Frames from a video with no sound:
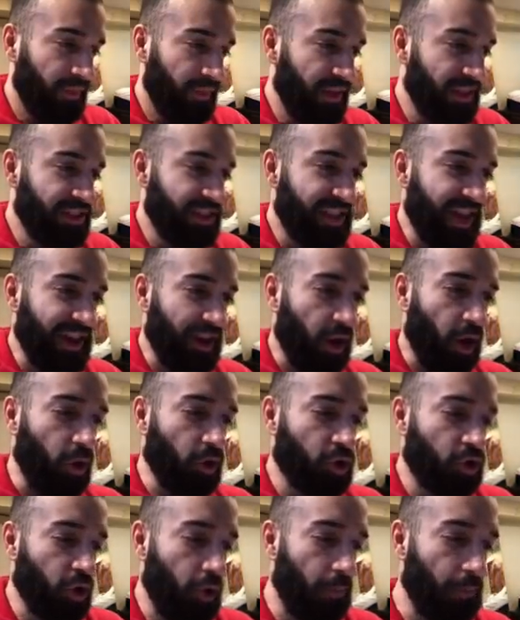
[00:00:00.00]
This deck
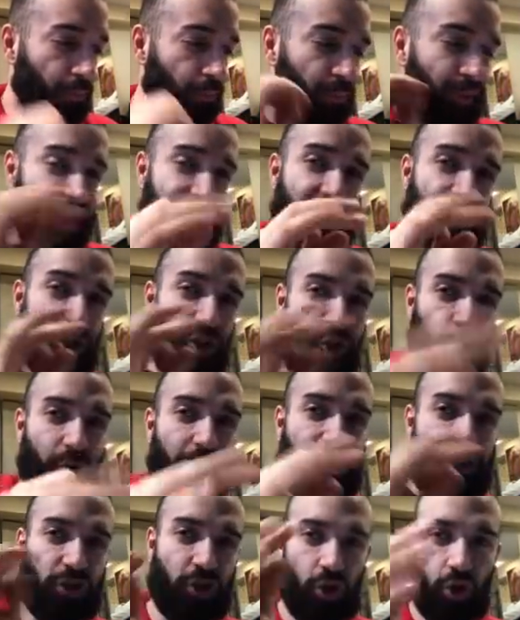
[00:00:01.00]
also
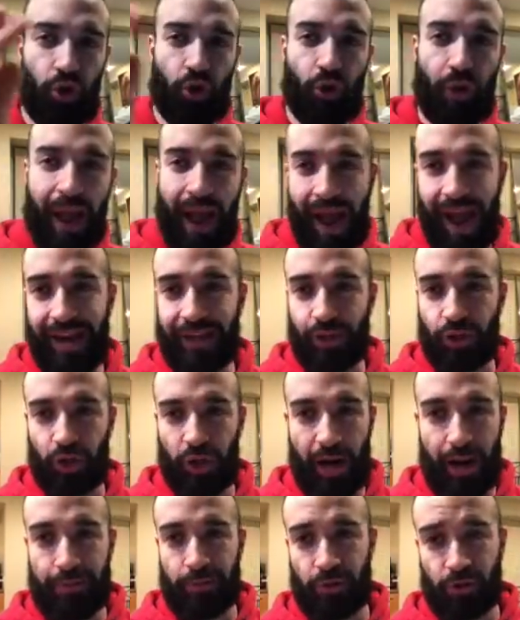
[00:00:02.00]
blitzkriegs through hand
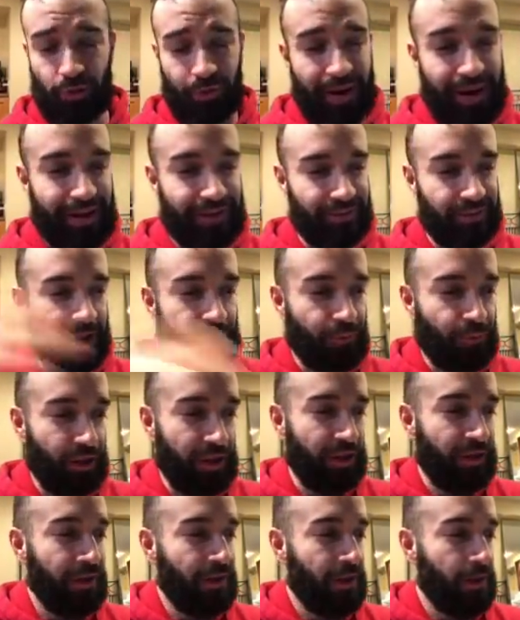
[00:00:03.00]
traps, which is why I love
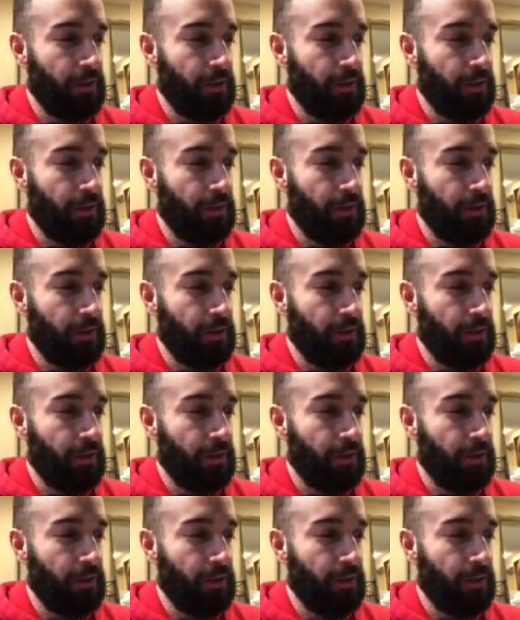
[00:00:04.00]
it.